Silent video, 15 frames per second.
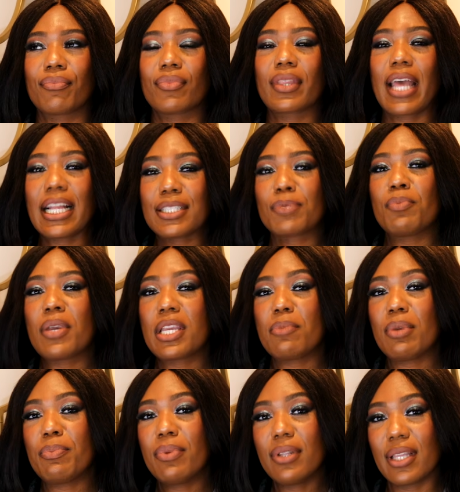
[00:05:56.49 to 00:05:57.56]
that's making
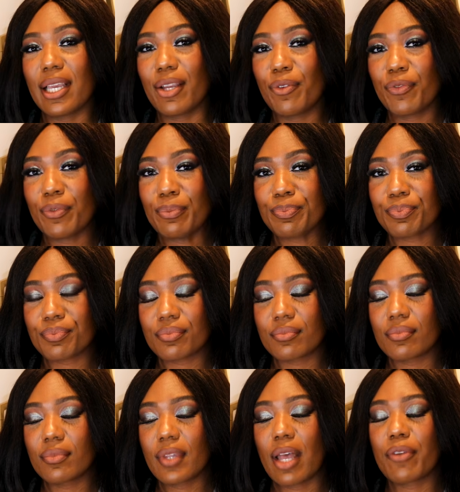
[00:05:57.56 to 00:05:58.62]
me believe
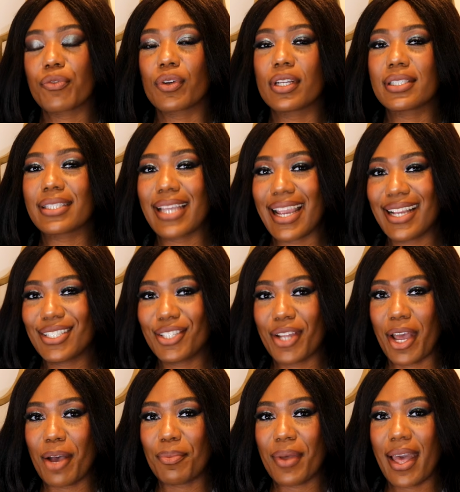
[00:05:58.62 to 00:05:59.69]
that for this
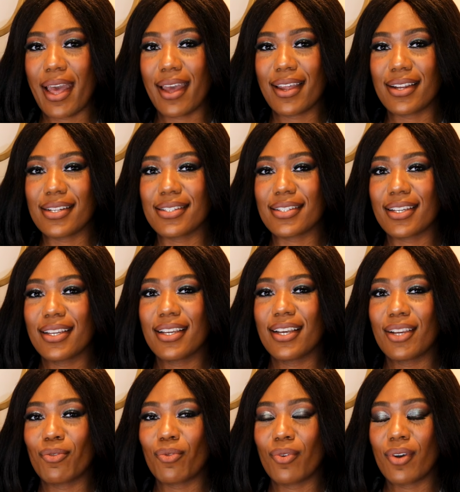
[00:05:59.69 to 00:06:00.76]
H&M and
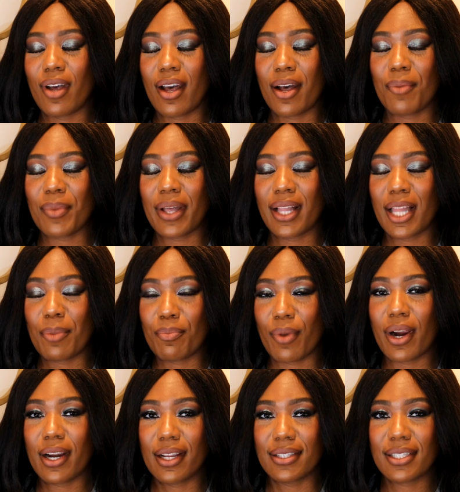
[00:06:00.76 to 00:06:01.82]
Glenn
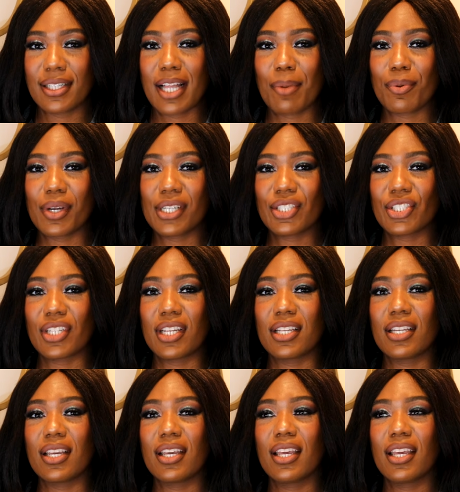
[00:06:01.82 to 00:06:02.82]
Martens collaboration,